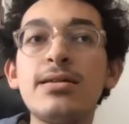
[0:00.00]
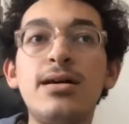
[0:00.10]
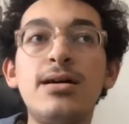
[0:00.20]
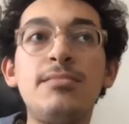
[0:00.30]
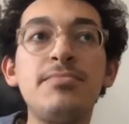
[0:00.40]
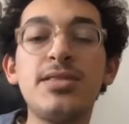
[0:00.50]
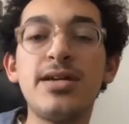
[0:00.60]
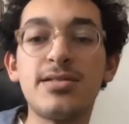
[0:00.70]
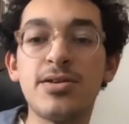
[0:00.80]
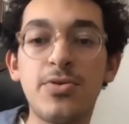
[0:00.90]
um, and
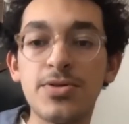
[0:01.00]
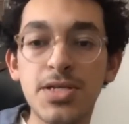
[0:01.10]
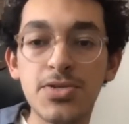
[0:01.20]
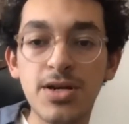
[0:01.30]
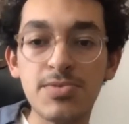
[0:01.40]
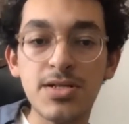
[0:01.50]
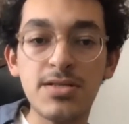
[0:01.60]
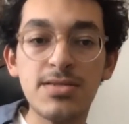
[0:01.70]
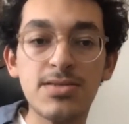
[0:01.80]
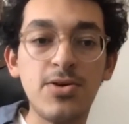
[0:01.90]
like the course
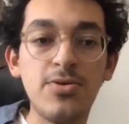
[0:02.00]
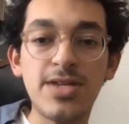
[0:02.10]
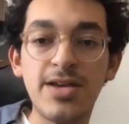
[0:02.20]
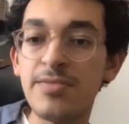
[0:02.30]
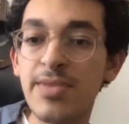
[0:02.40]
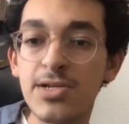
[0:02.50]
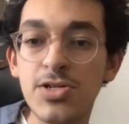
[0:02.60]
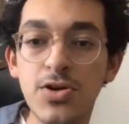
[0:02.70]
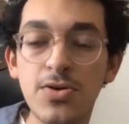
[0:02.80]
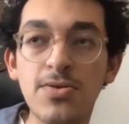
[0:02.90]
descriptions. So definitely make
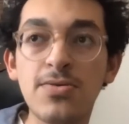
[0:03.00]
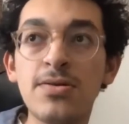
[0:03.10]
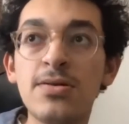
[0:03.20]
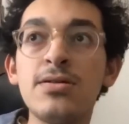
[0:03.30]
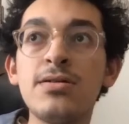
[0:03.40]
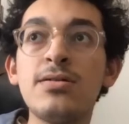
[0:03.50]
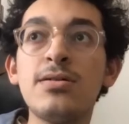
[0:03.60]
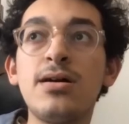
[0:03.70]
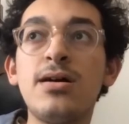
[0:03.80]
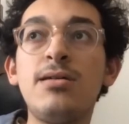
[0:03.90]
sure.
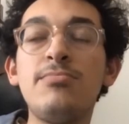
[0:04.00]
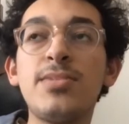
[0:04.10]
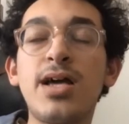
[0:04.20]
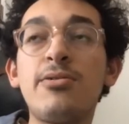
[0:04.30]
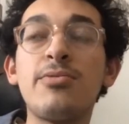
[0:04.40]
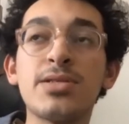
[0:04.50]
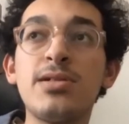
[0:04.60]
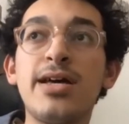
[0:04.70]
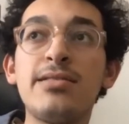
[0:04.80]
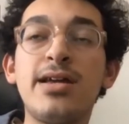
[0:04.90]
Um, I, was
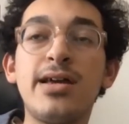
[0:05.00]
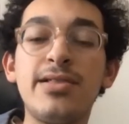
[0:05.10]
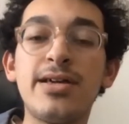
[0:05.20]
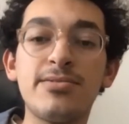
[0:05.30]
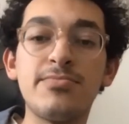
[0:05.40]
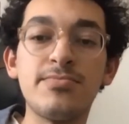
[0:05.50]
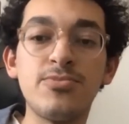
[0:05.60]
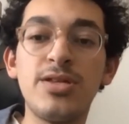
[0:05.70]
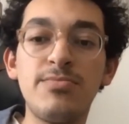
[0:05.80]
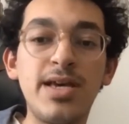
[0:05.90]
glad that I like
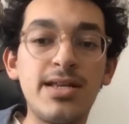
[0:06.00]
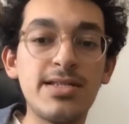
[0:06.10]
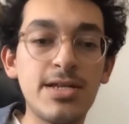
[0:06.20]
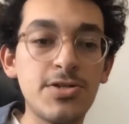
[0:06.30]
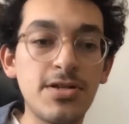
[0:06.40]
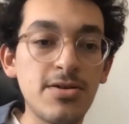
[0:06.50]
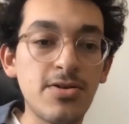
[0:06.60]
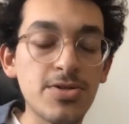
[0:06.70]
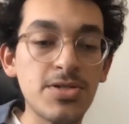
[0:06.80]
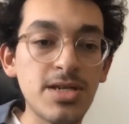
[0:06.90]
really paid attention to the
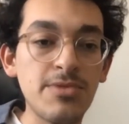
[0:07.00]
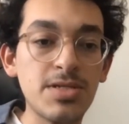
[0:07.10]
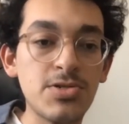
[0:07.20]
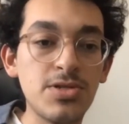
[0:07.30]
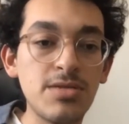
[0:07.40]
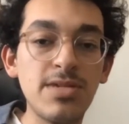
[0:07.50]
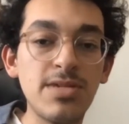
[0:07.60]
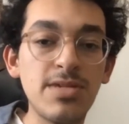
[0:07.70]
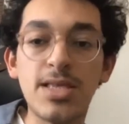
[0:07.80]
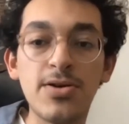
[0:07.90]
courses I was choosing
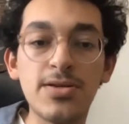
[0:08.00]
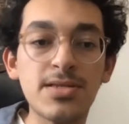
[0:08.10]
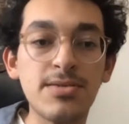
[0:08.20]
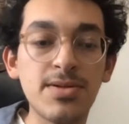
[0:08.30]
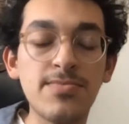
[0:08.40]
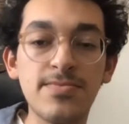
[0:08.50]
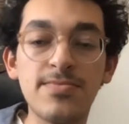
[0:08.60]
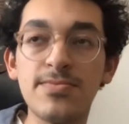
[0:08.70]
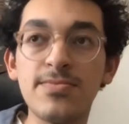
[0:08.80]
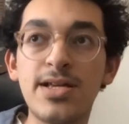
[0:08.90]
because there is some
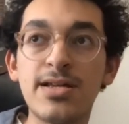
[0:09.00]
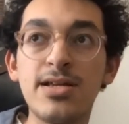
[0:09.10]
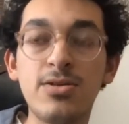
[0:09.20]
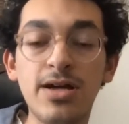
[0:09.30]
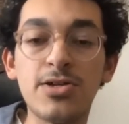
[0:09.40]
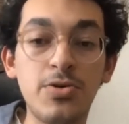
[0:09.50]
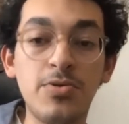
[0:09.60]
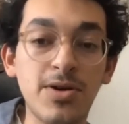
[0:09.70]
like intellectual